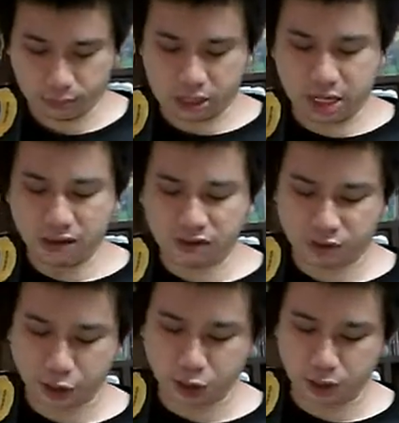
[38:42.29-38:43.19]
Become
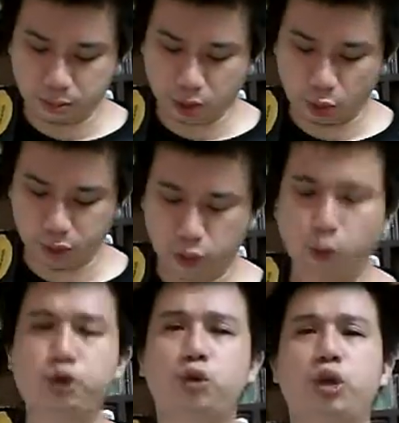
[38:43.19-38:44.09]
fashionable, or oh, it's true,
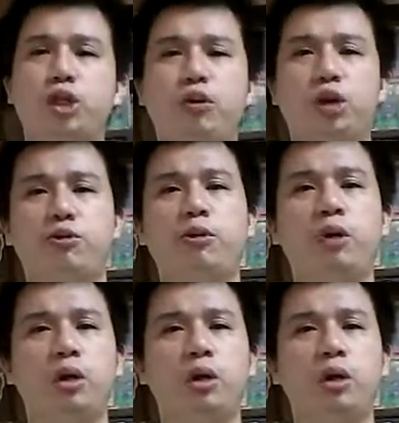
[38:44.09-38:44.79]
it's real.